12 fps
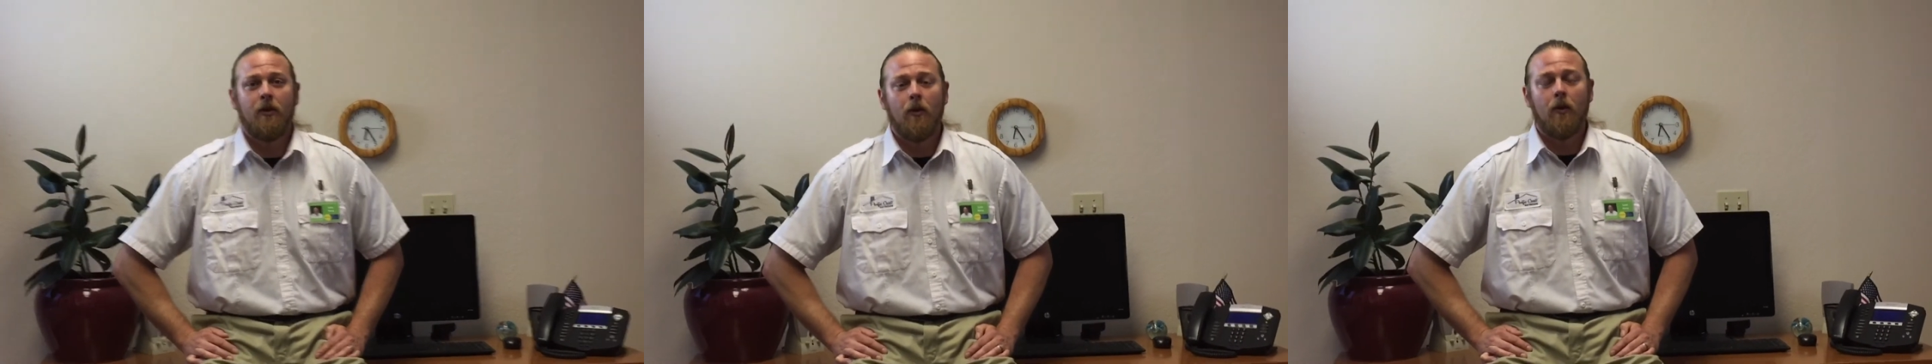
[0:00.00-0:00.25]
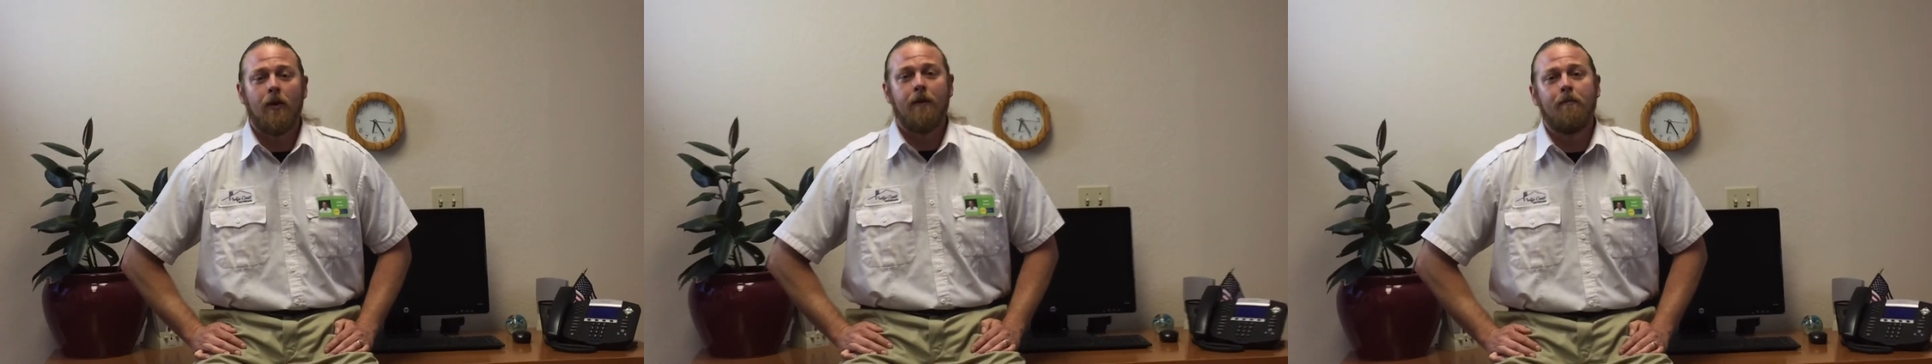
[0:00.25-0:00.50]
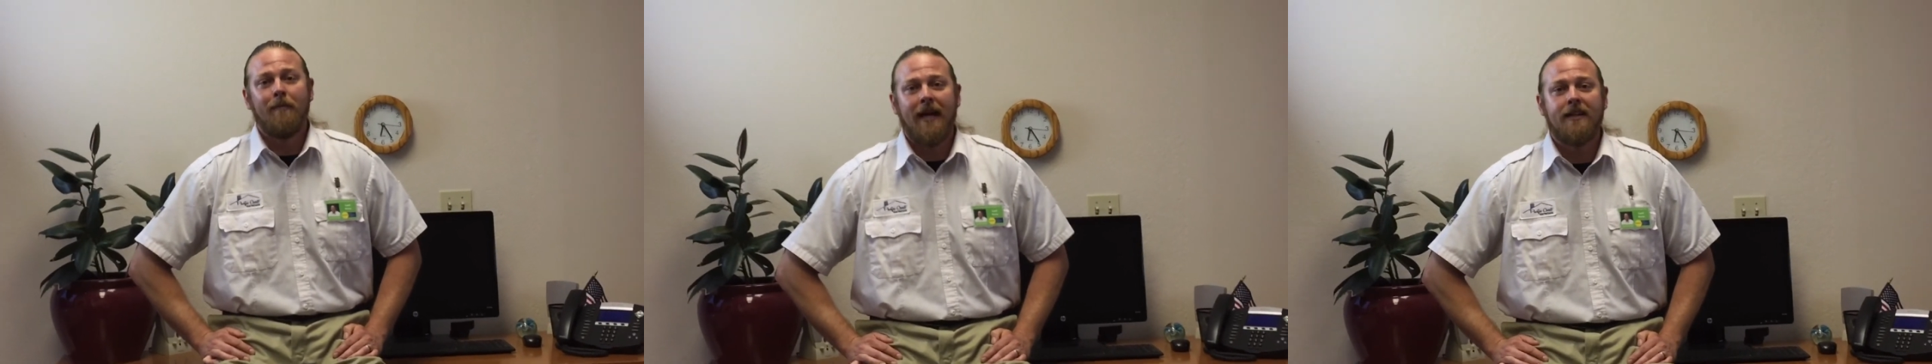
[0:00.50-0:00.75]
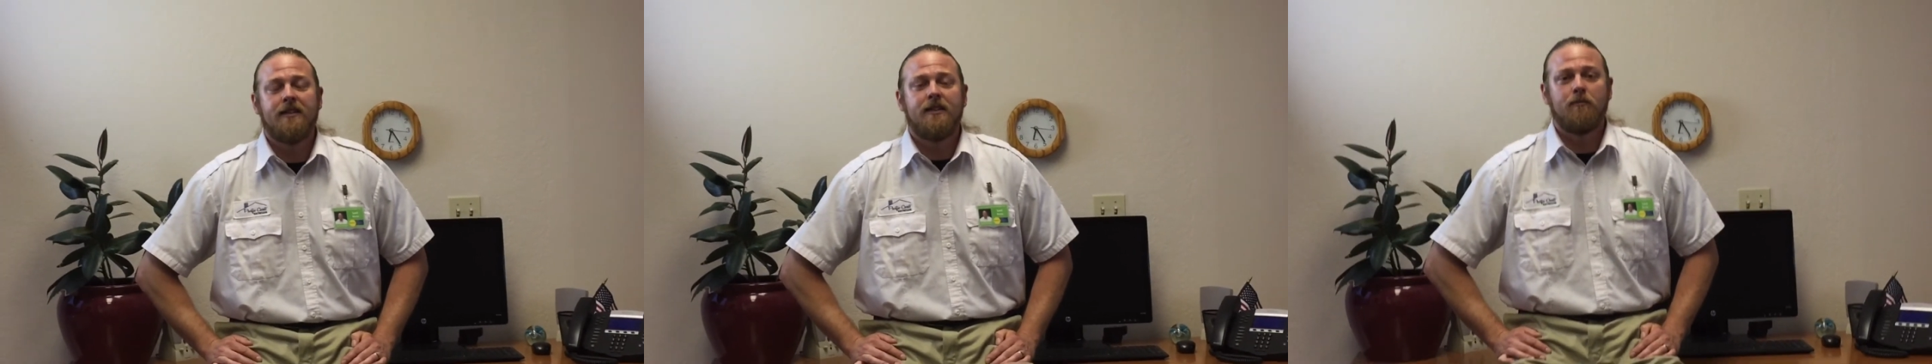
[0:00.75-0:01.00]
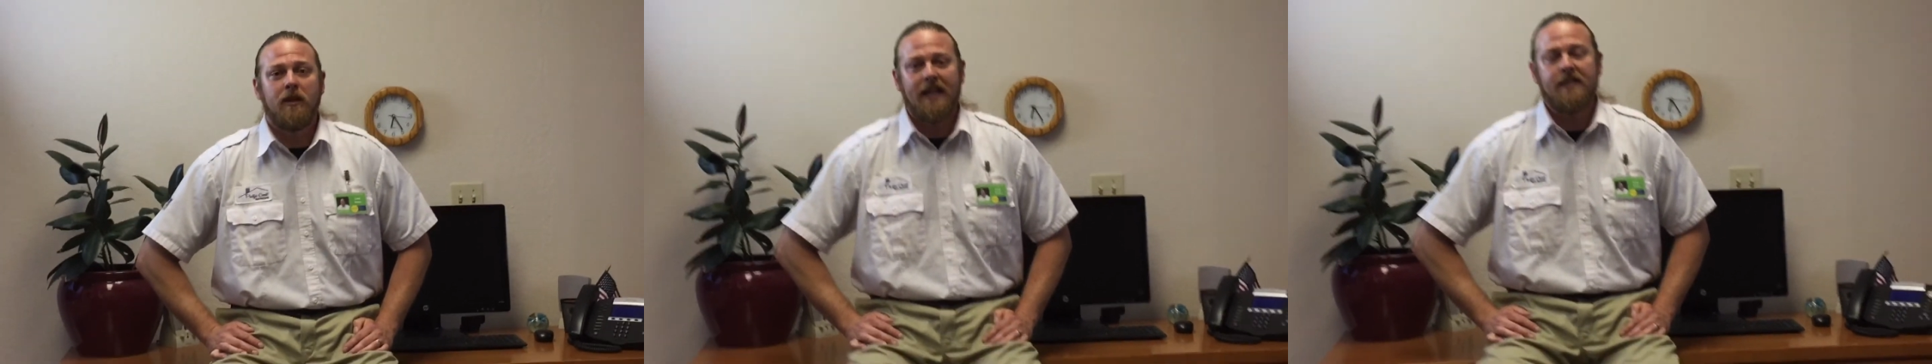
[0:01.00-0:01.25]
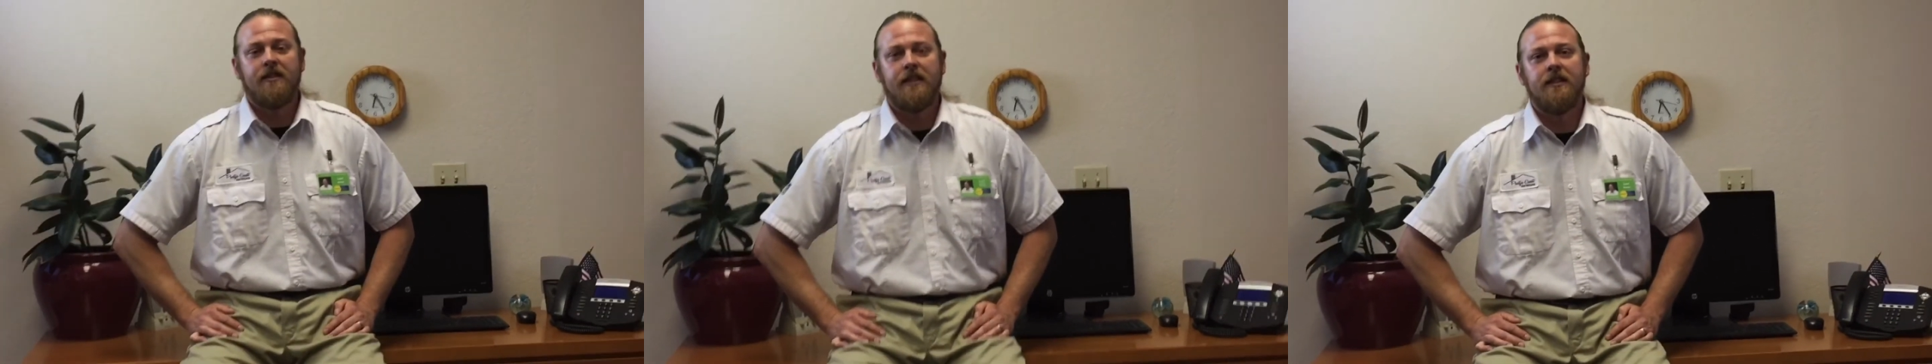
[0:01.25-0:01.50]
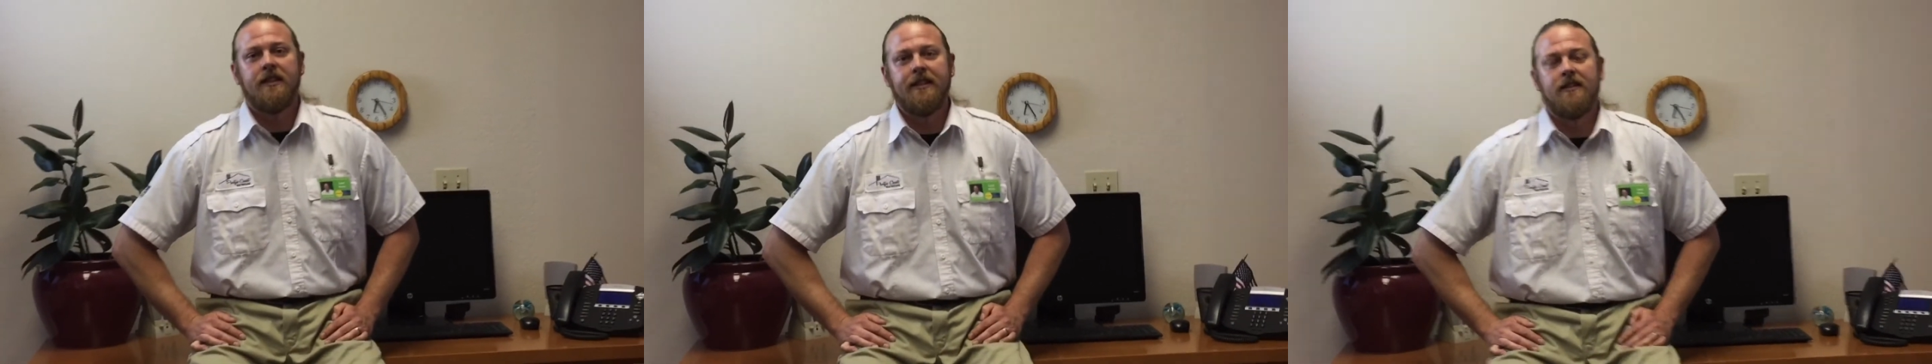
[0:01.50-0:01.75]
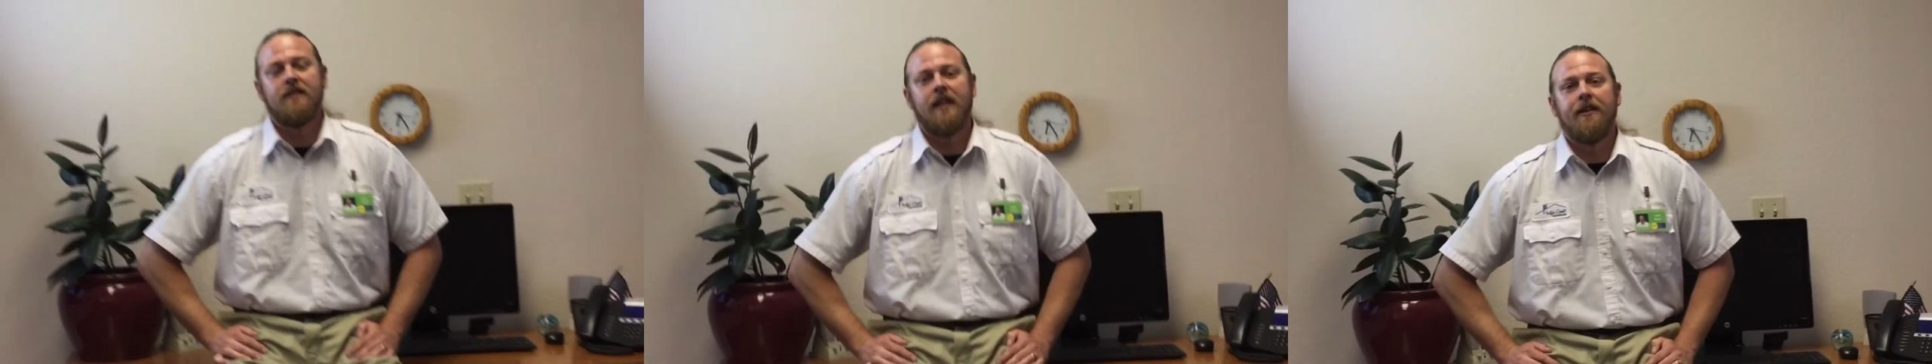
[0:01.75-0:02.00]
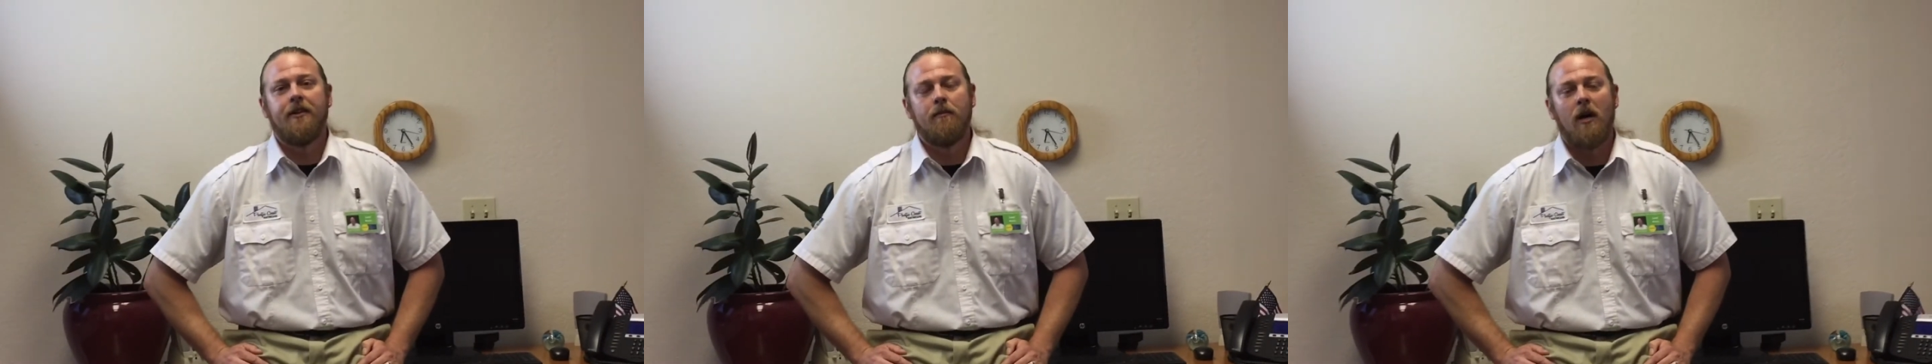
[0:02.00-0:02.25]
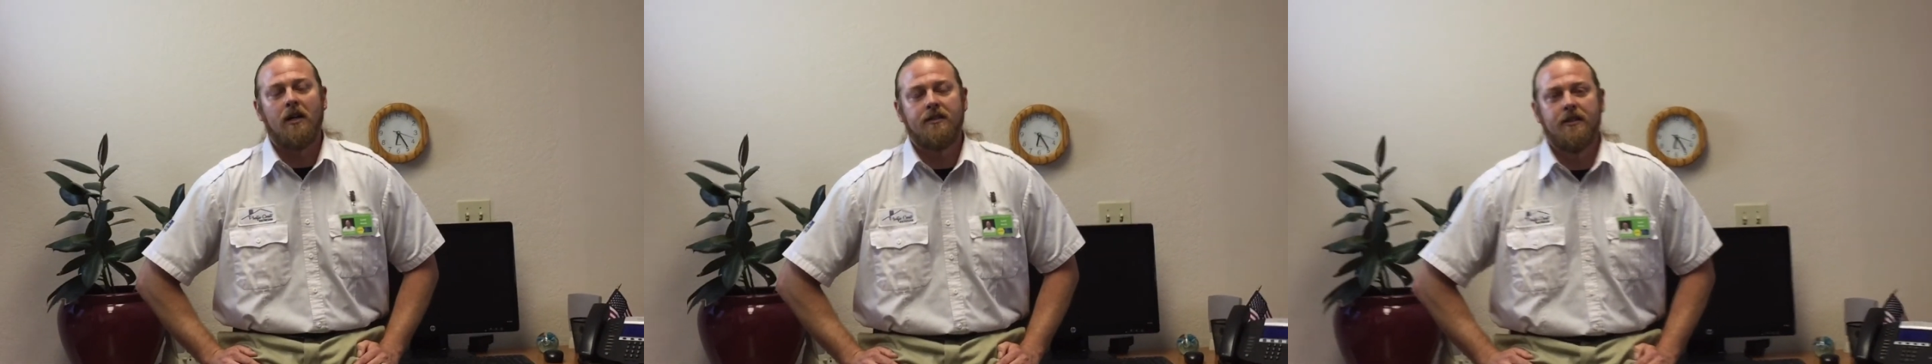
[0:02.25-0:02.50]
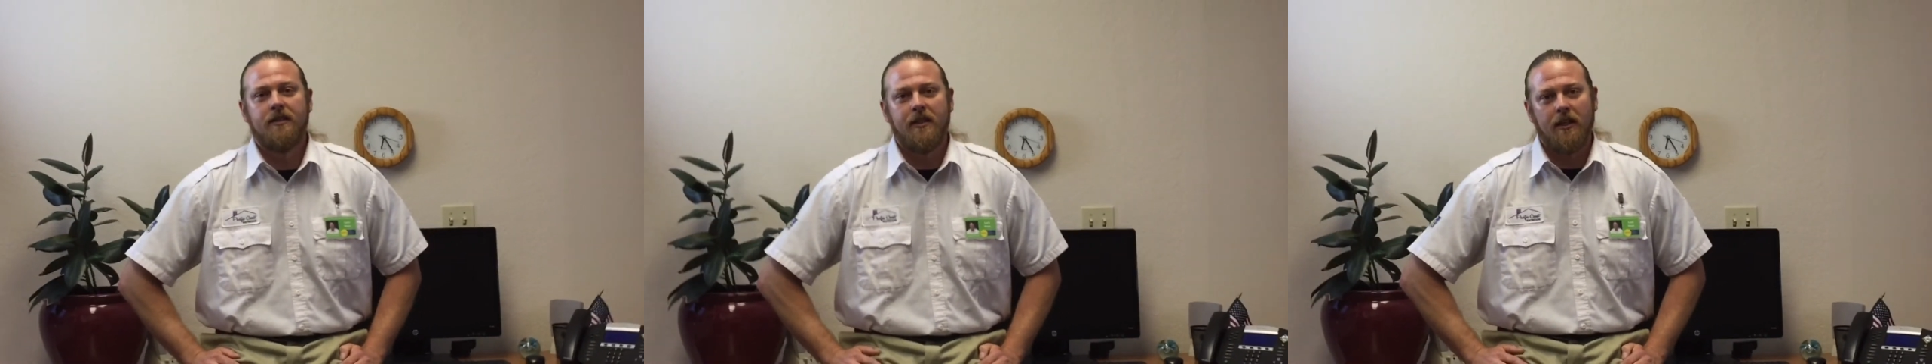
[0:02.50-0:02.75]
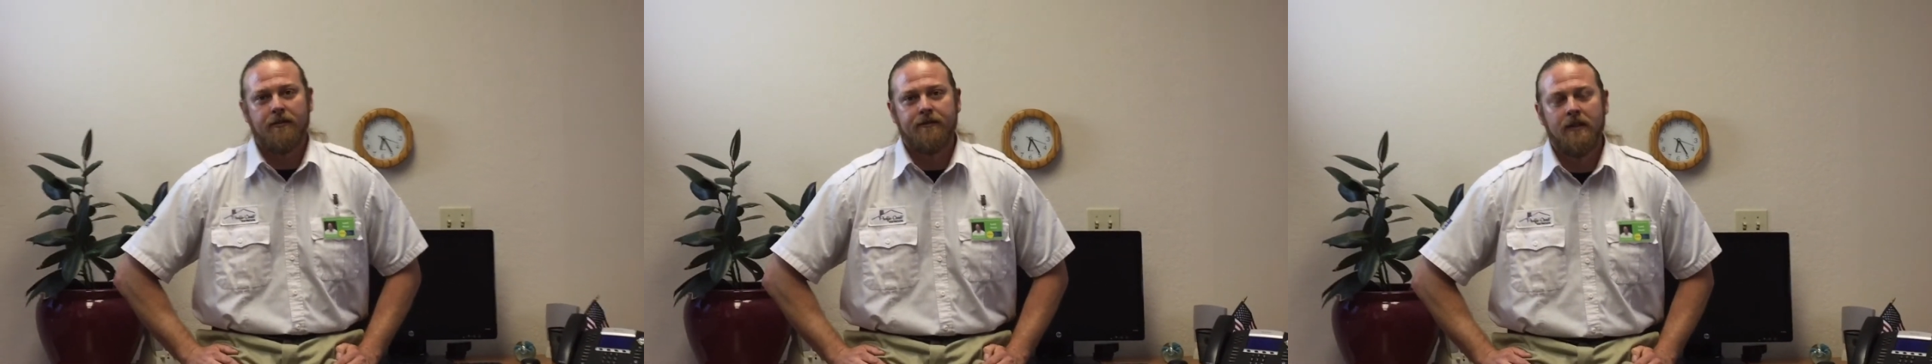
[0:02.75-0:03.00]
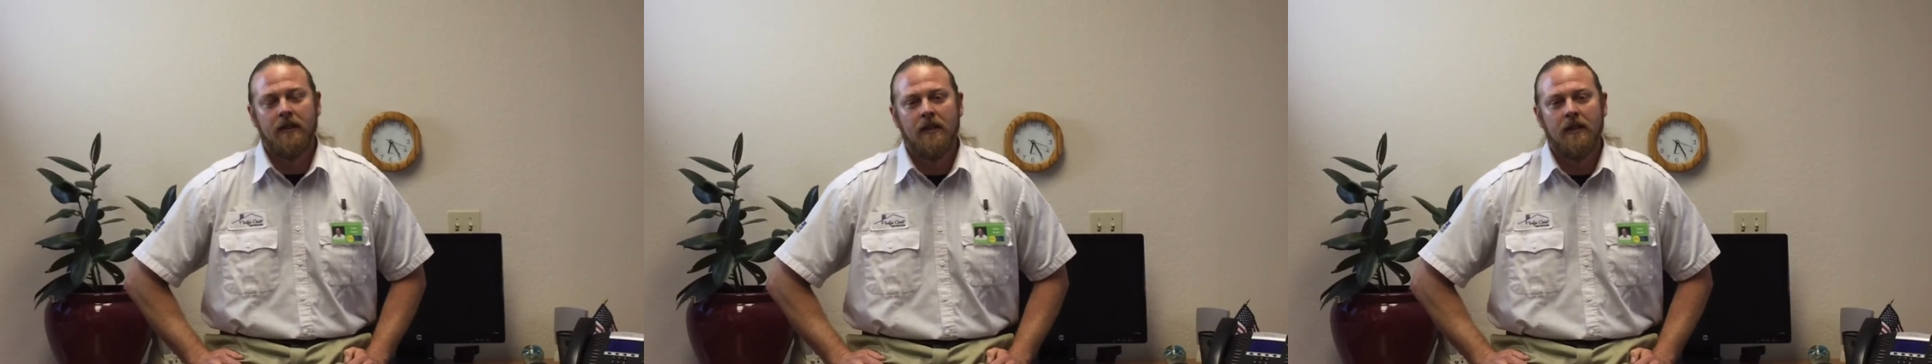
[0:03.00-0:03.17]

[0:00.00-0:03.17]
or bad splicing inside the box itself.